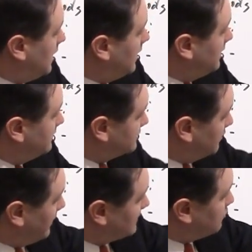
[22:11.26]
Uh,
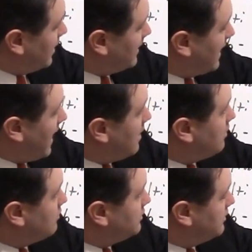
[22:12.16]
so that's when and
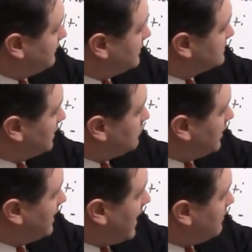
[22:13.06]
how. You have to decide
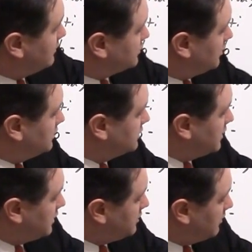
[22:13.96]
when and how to charge.
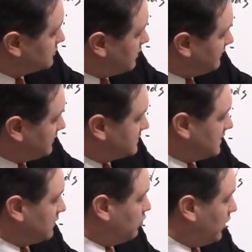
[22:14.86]
You also have to
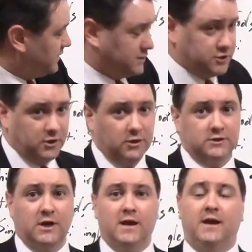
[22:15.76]
decide what to
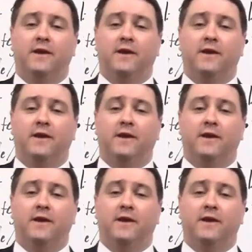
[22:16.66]
charge.